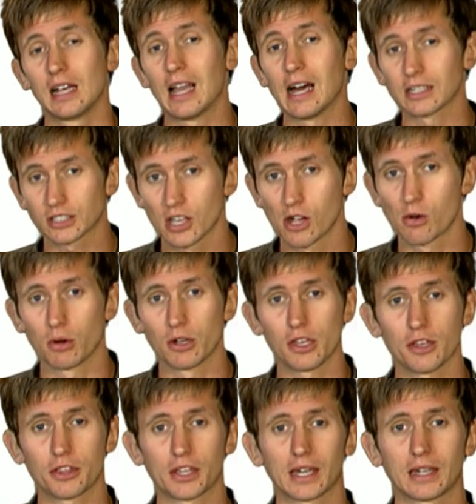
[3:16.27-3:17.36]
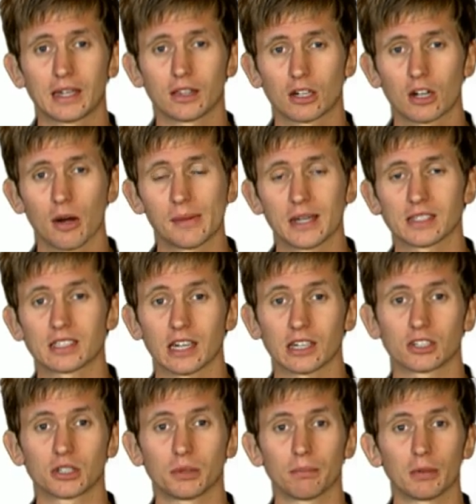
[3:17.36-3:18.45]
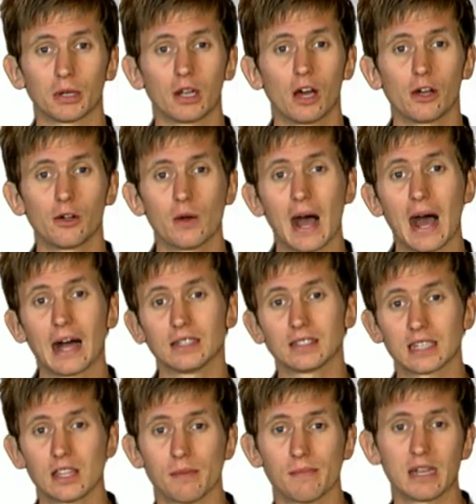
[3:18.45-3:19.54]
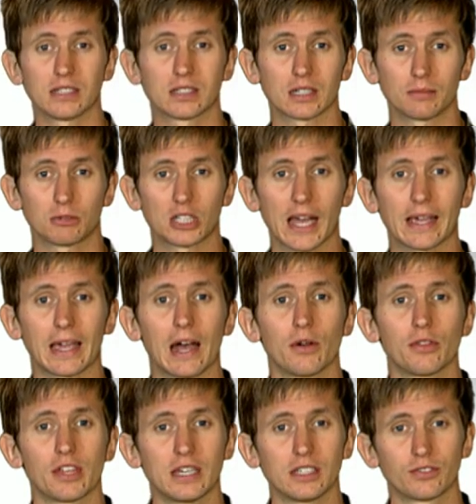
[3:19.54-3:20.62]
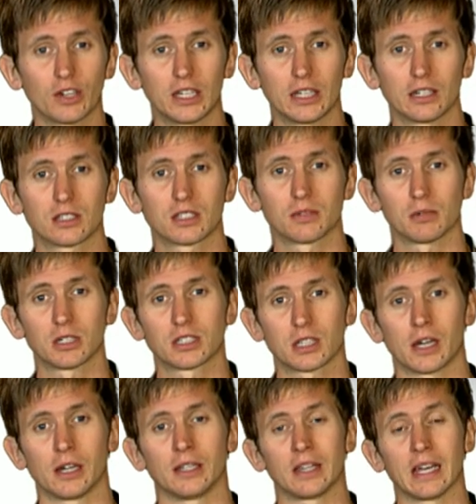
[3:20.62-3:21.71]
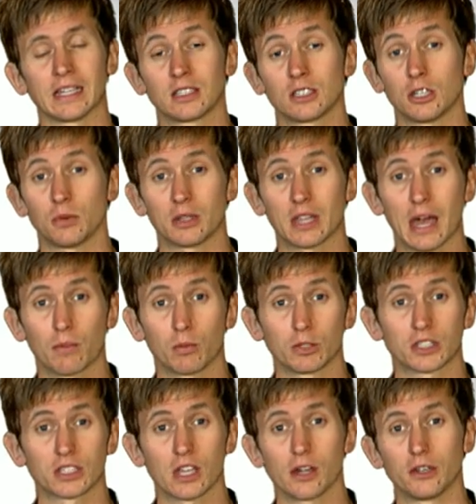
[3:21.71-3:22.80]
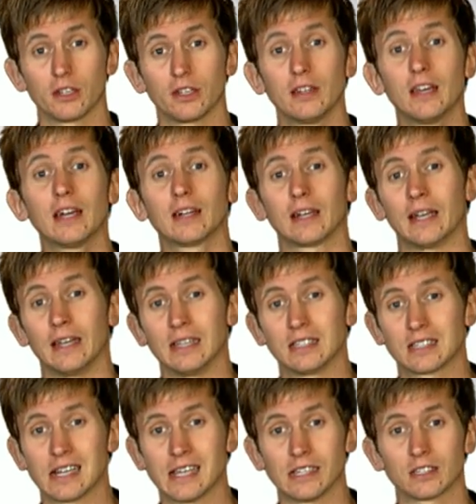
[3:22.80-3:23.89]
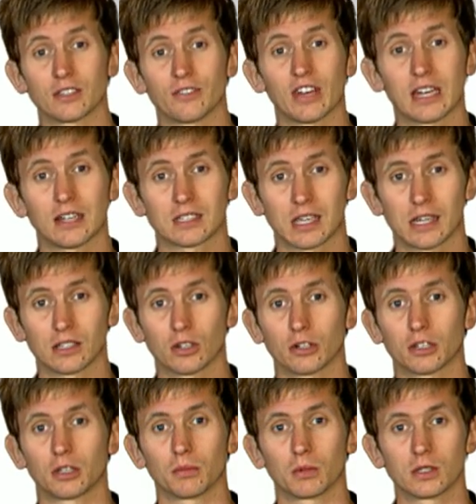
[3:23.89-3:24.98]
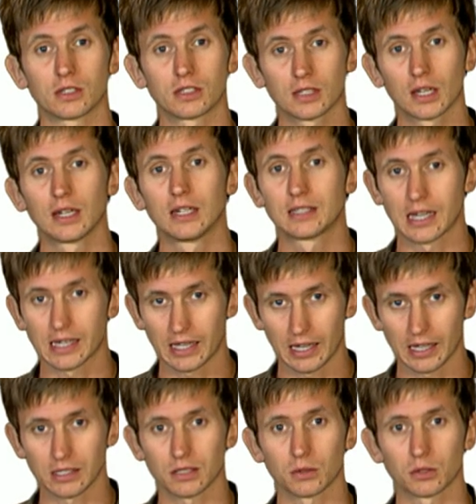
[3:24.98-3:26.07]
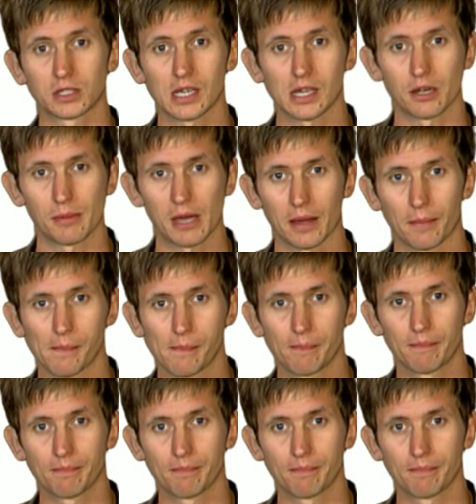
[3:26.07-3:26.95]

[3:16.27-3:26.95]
Let us know what you think in the comments section below, and in the meantime, check out these videos to my side. They're to do with Edward Snowden and his leaks of NSA documents. Take it easy, we'll see you in a bit.